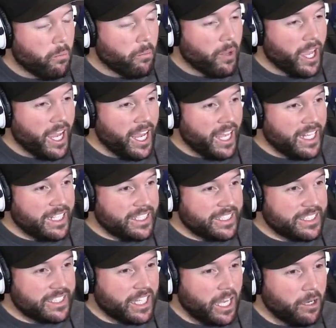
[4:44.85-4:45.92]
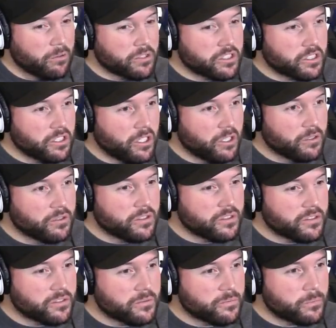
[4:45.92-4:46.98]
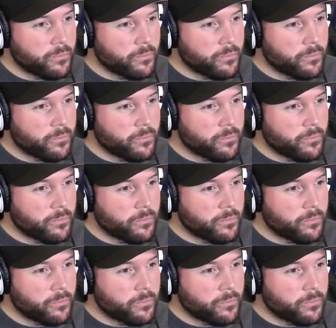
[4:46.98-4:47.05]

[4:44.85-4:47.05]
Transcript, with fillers: Man, that was close.